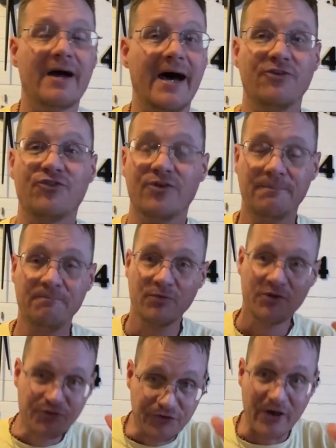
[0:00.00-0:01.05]
has
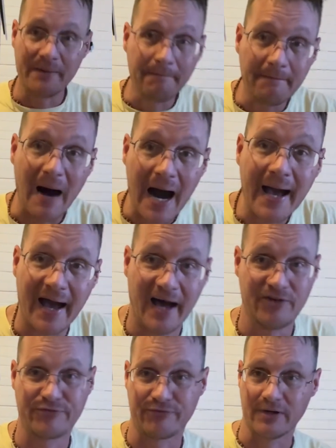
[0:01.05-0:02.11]
set my
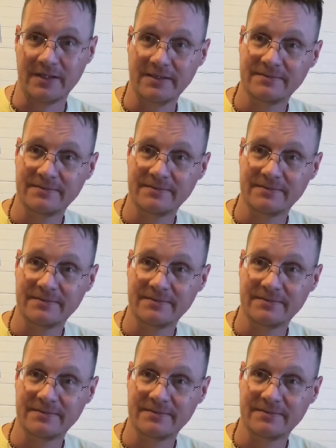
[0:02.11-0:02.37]
ass free.